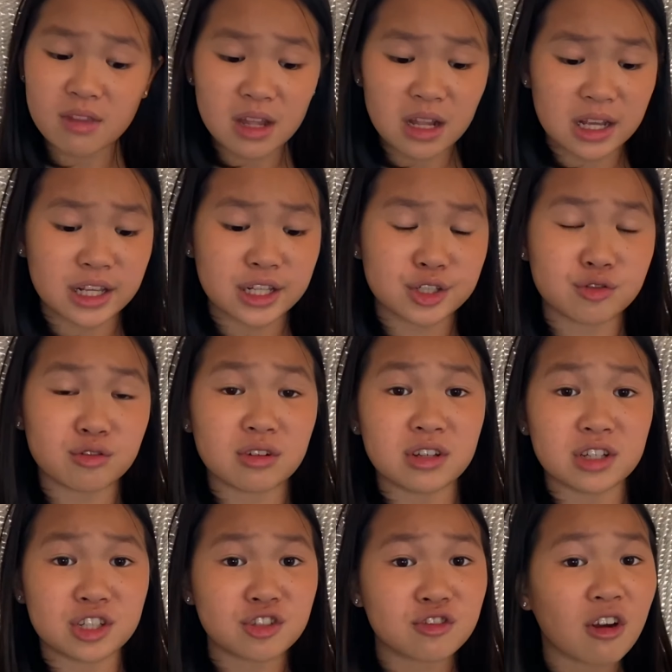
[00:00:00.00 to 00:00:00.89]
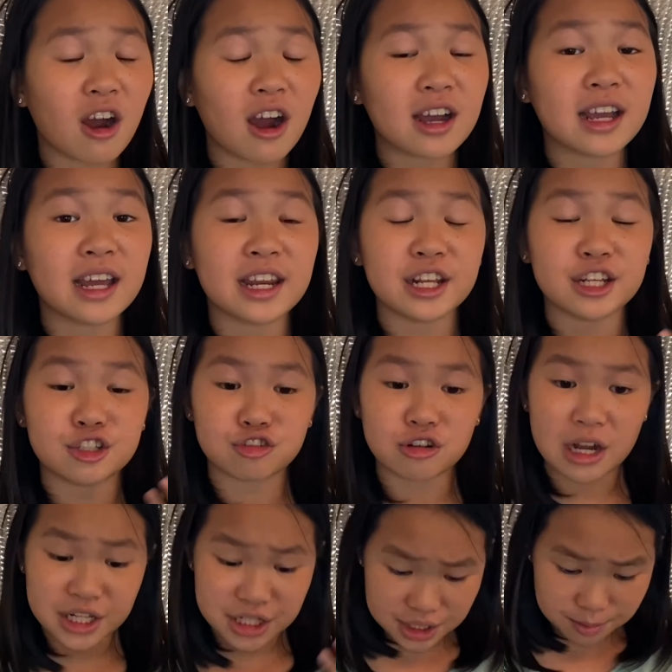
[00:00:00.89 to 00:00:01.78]
He's really strong and he
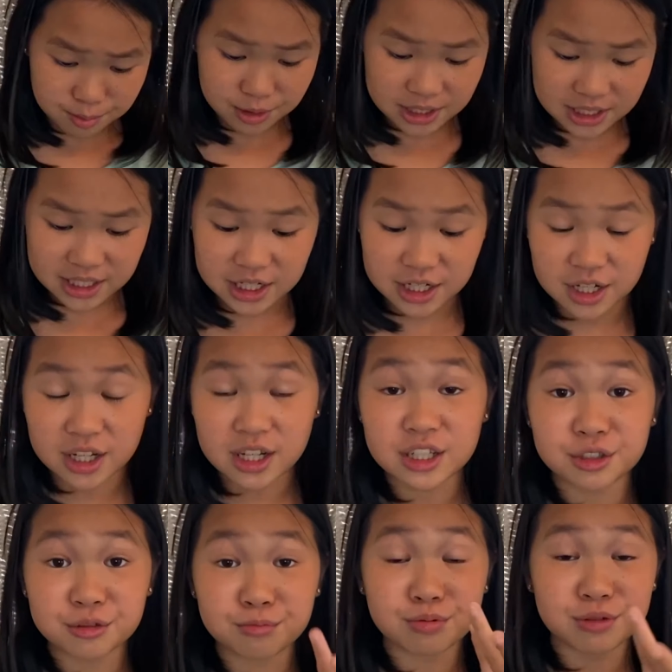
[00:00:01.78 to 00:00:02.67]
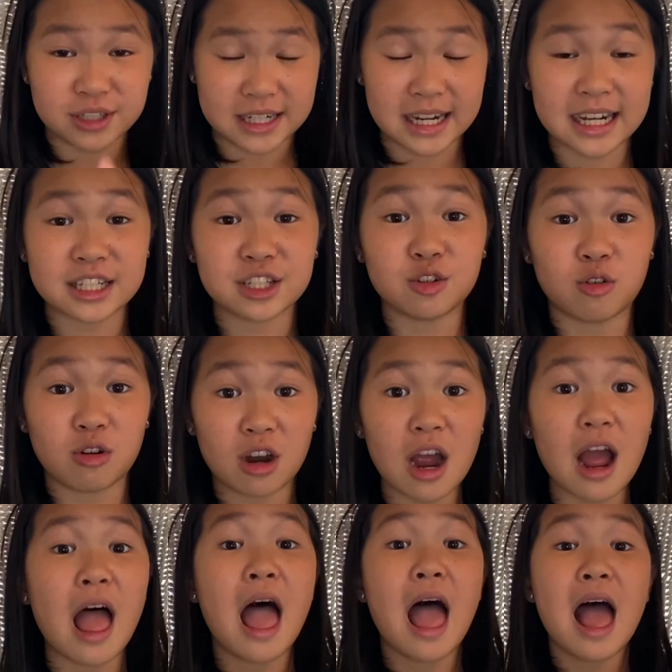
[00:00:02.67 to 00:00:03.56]
tries to protect,
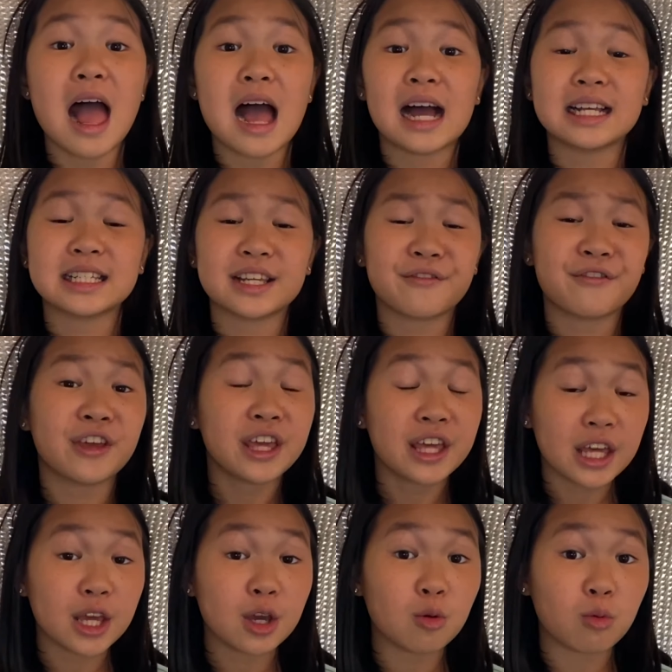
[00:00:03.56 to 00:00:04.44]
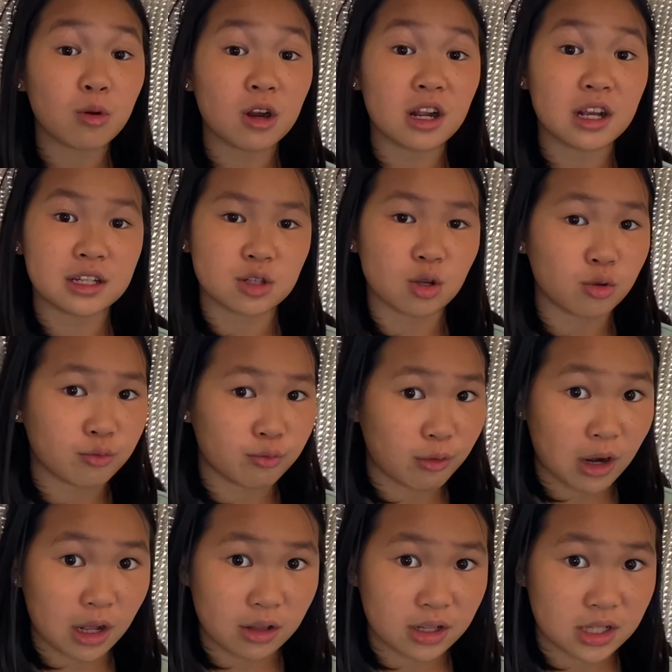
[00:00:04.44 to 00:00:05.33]
Nora as if he were his own
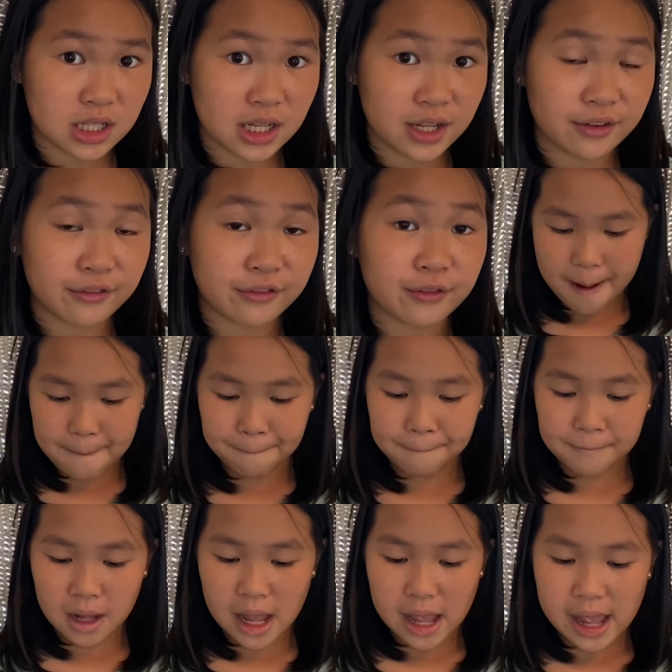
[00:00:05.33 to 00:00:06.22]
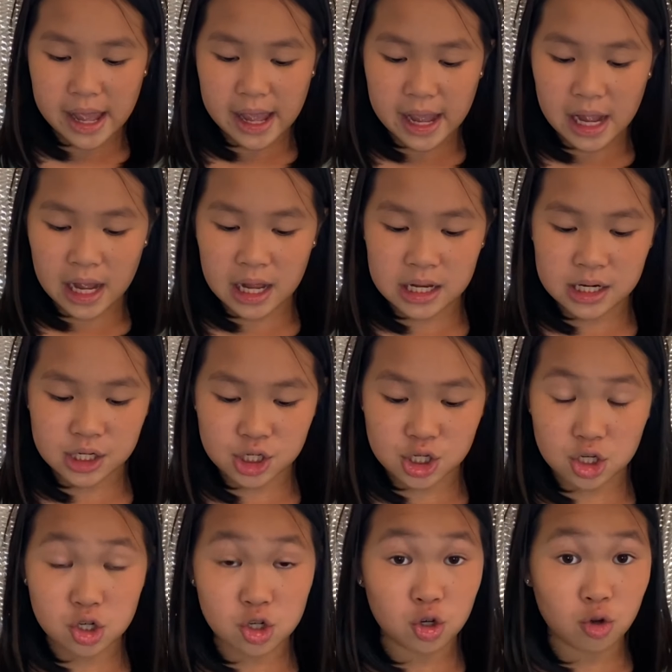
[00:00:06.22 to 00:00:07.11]
relative.
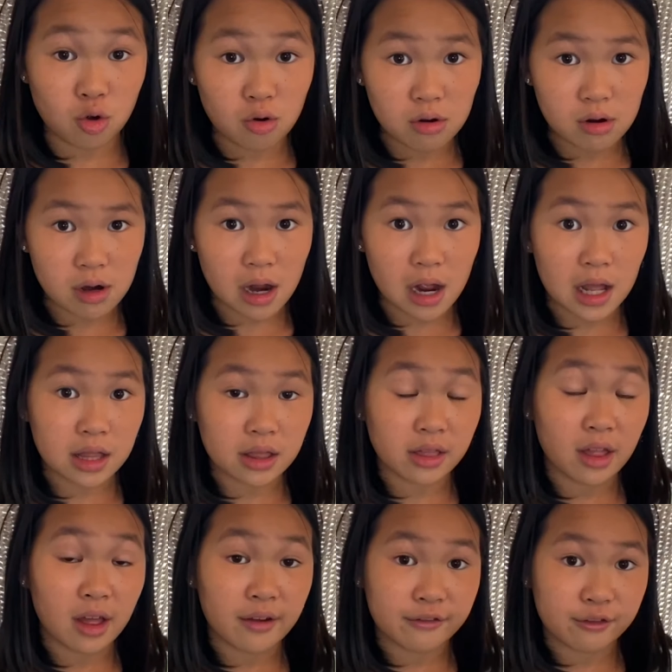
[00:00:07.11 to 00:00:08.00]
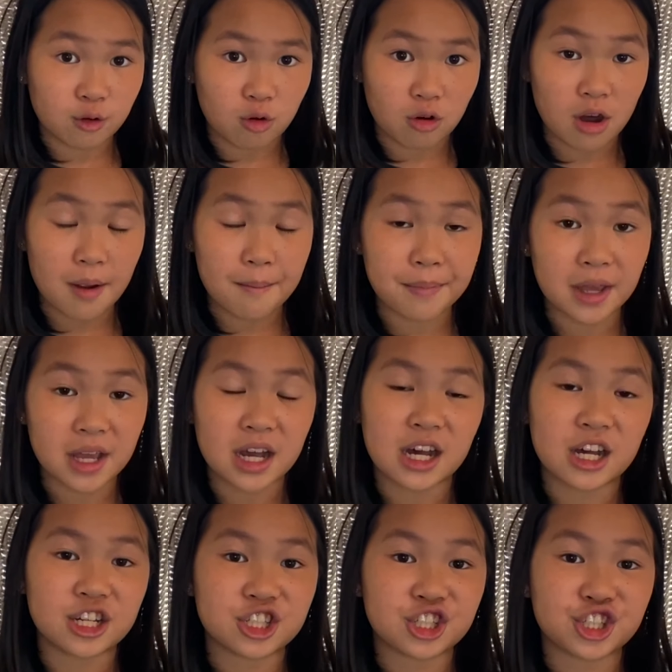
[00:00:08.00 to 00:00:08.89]
And Nora, I love Nora
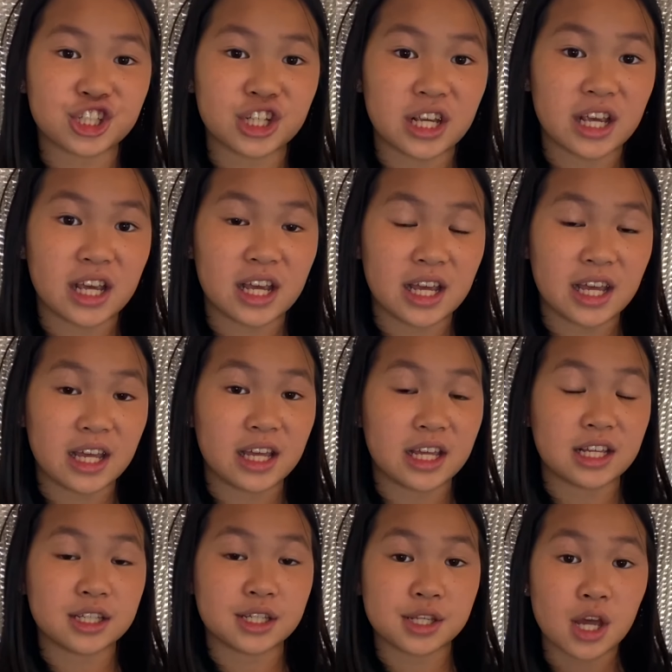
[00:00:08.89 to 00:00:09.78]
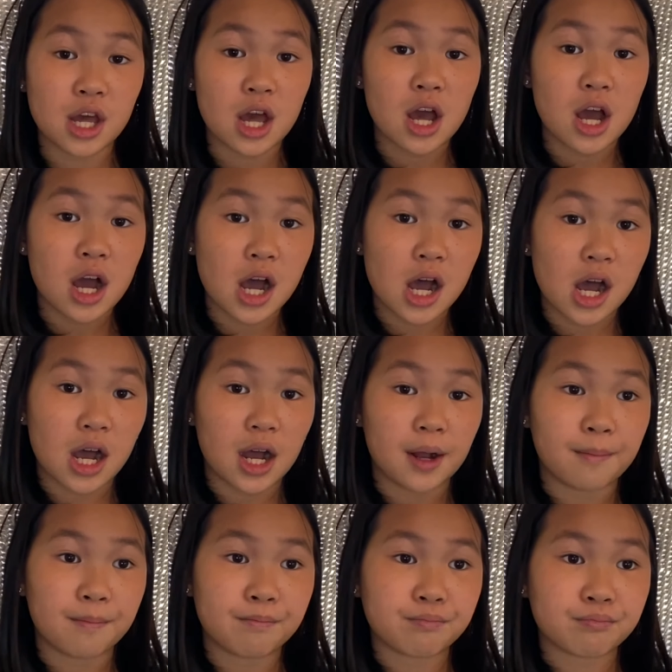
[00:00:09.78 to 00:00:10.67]
because she is,
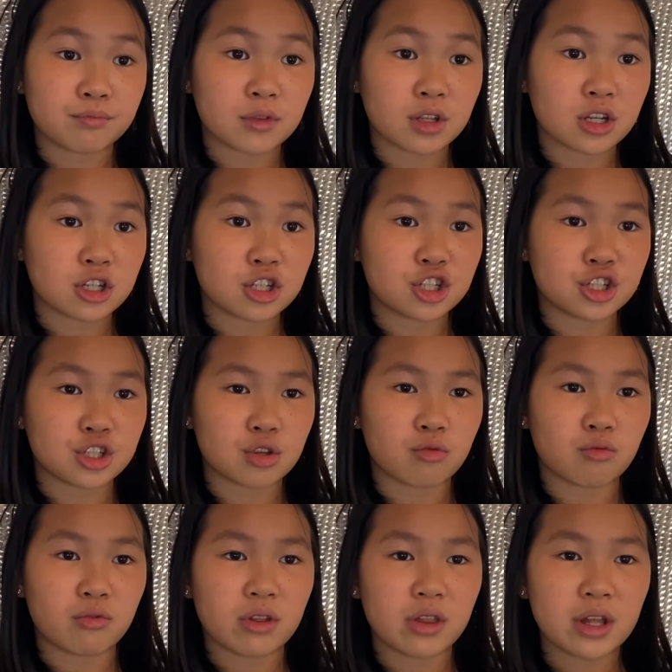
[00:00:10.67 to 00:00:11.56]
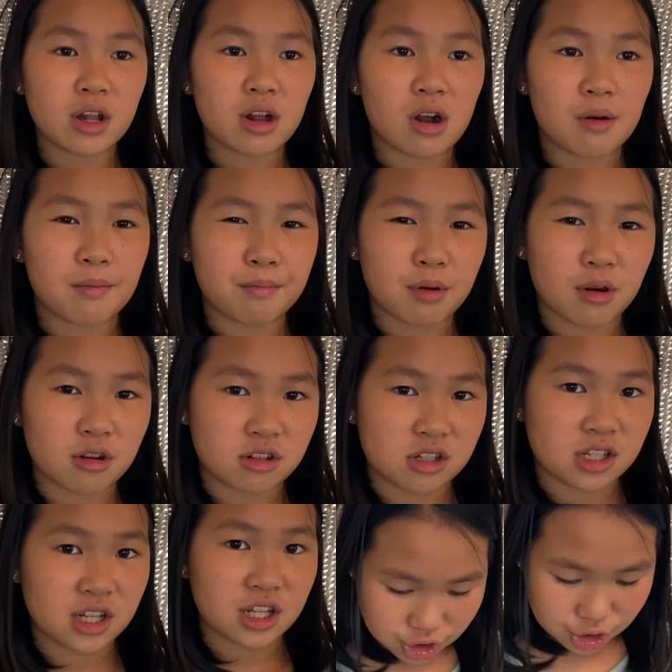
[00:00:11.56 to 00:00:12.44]
um, she's a really calm person.